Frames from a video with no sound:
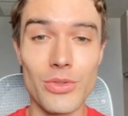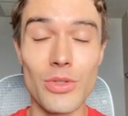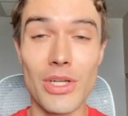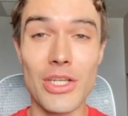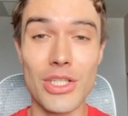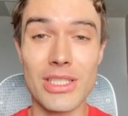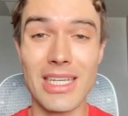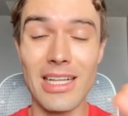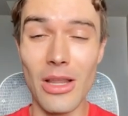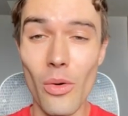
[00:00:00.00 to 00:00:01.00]
You can just
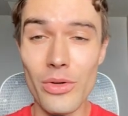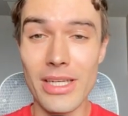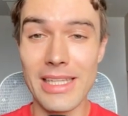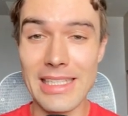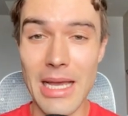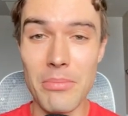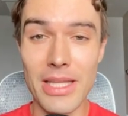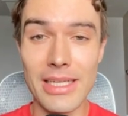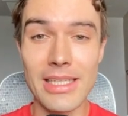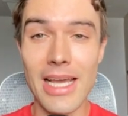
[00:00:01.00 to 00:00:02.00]
clone the
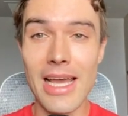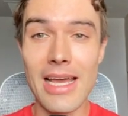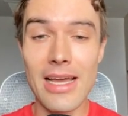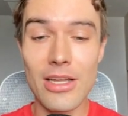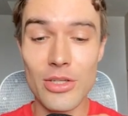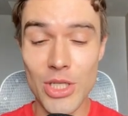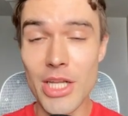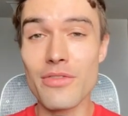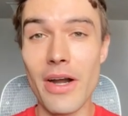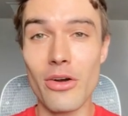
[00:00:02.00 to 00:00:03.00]
template,
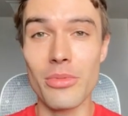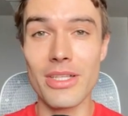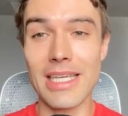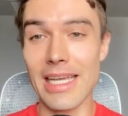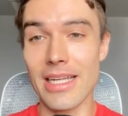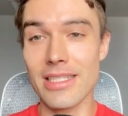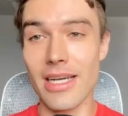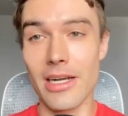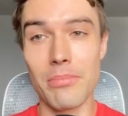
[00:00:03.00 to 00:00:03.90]
change variables and get started.